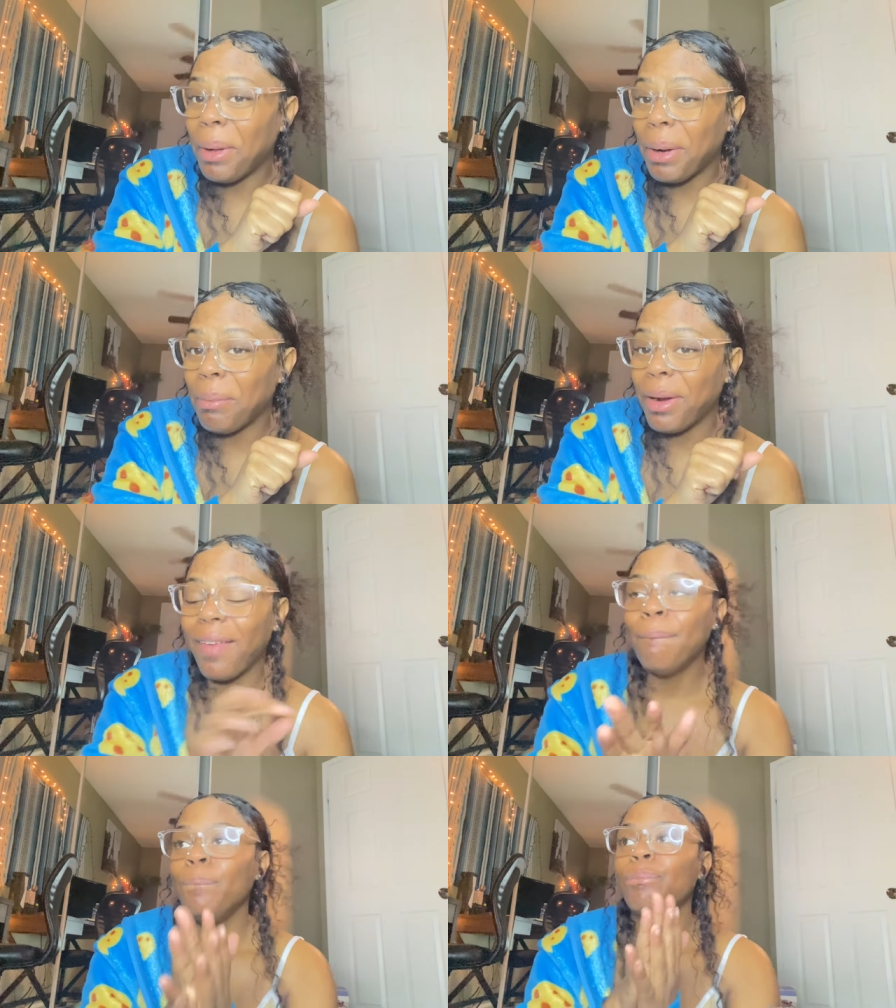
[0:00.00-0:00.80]
of breath.
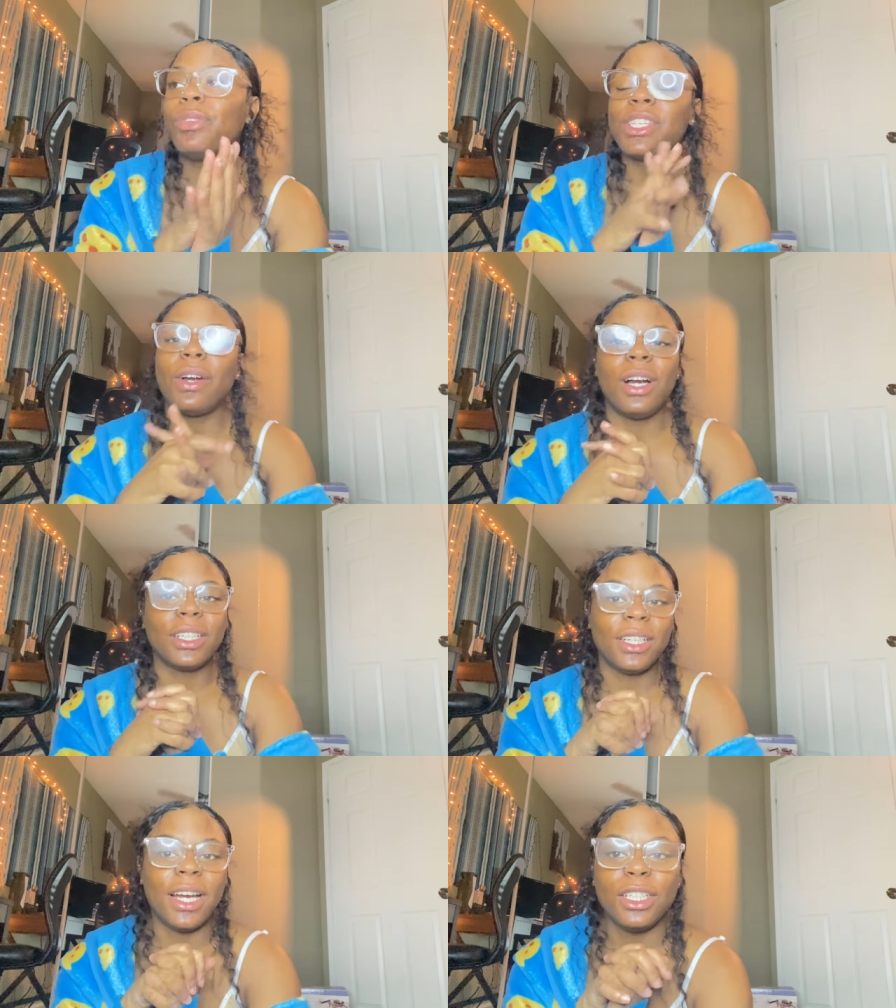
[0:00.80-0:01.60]
So I
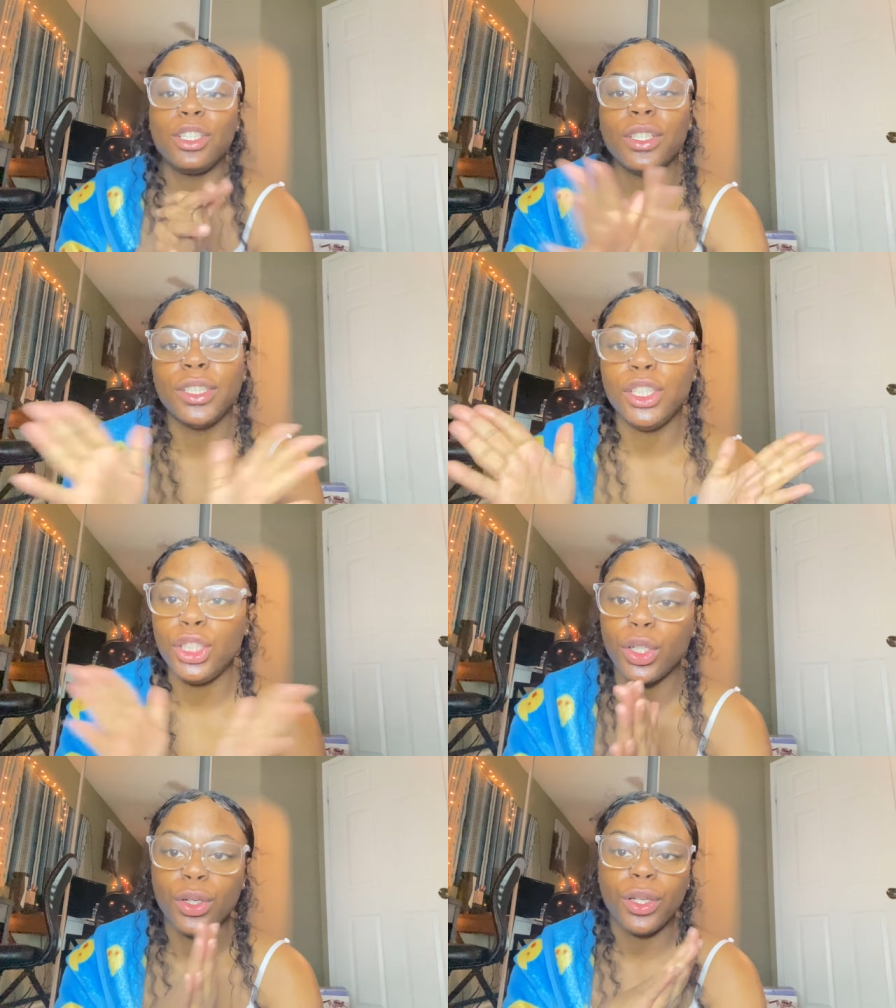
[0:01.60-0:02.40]
can actually
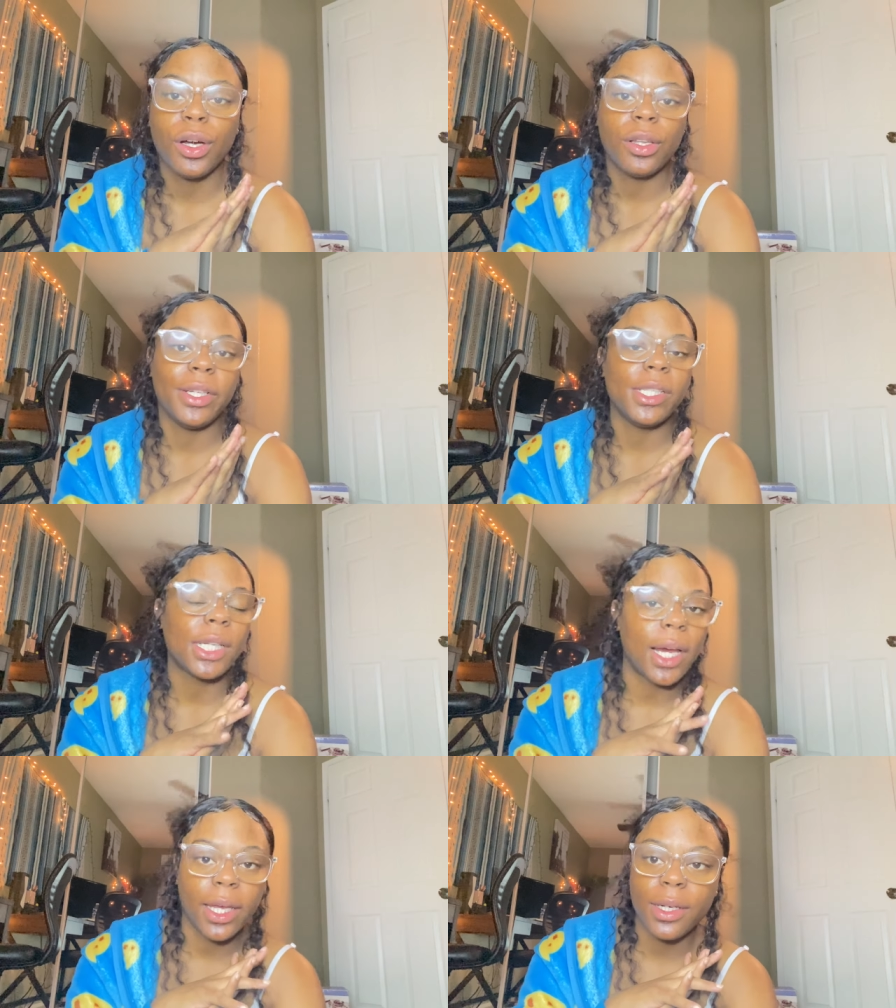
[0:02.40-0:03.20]
show y'all these
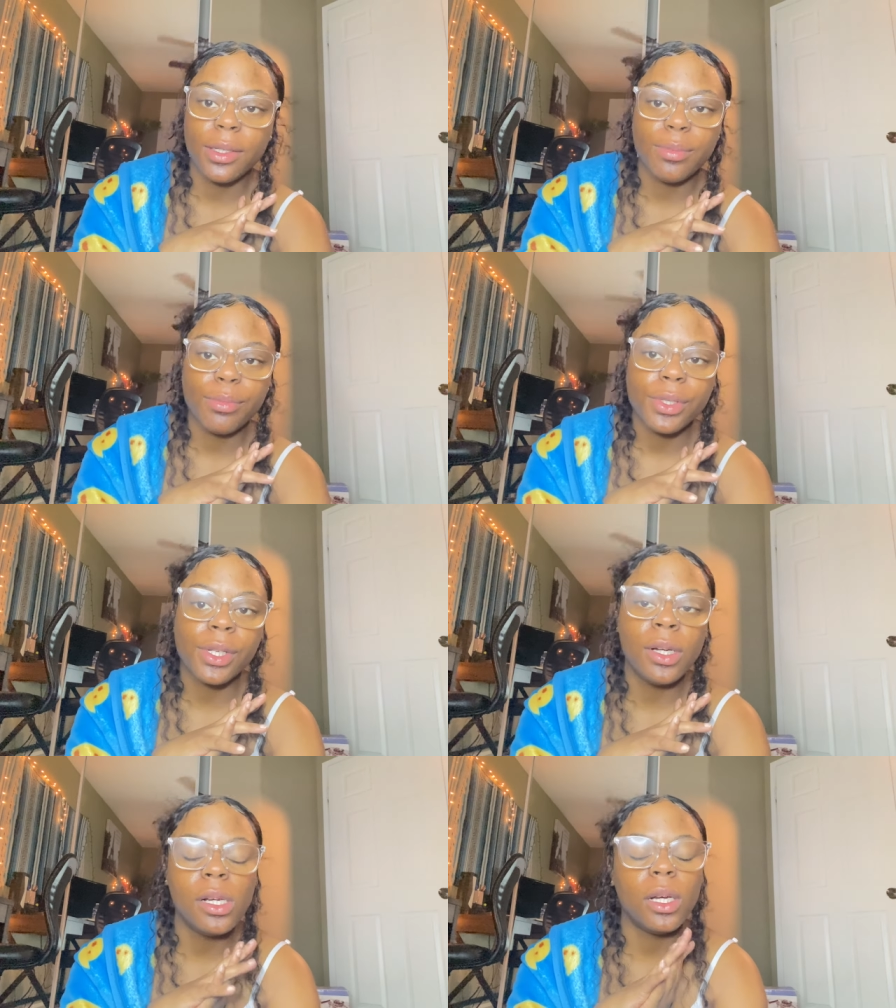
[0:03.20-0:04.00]
items.
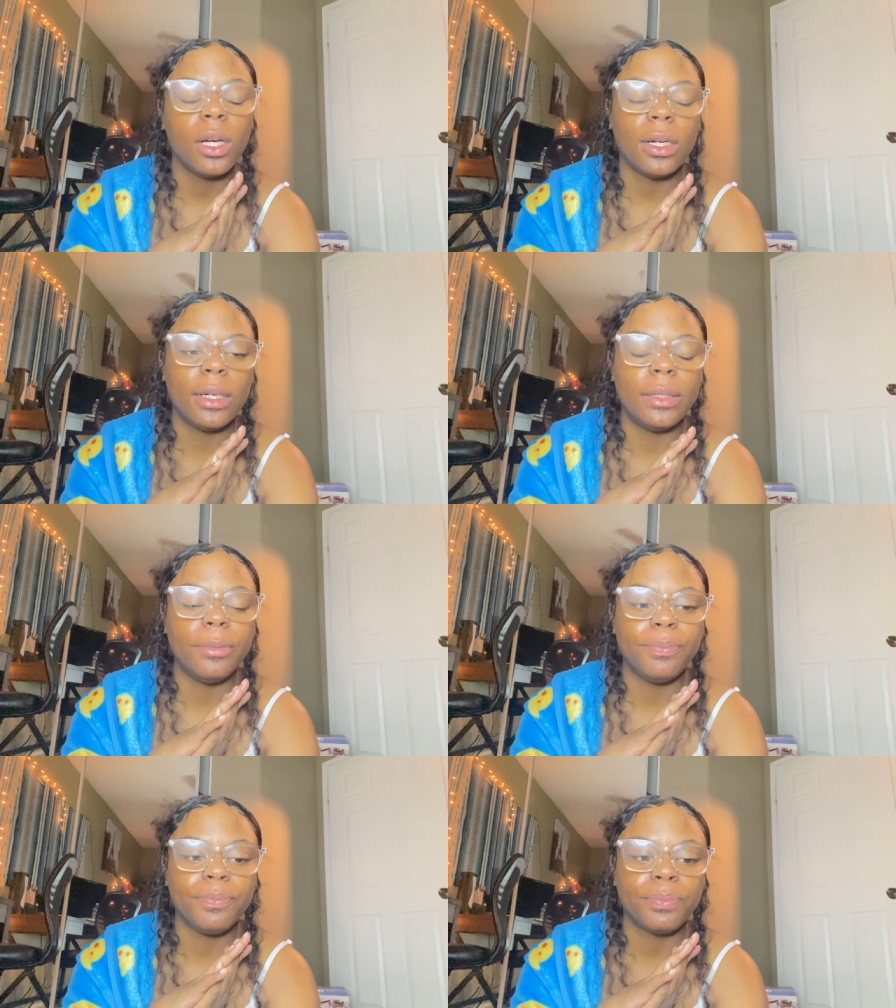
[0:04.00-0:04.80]

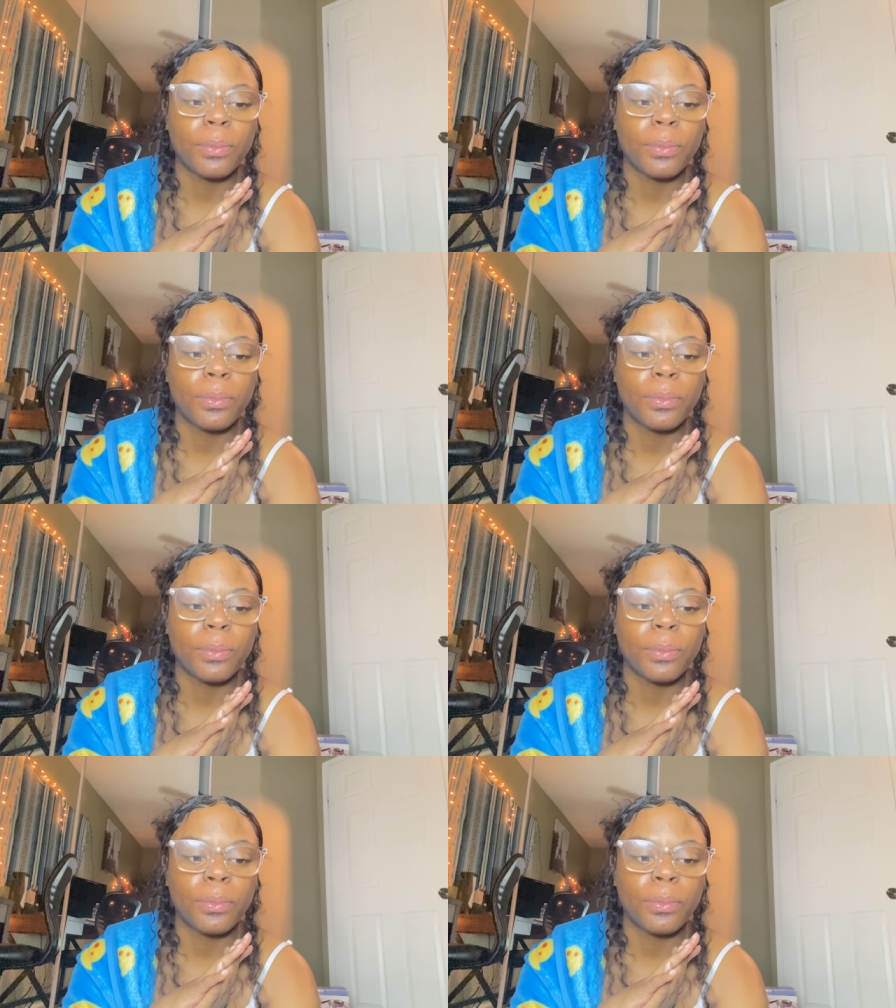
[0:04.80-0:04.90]
And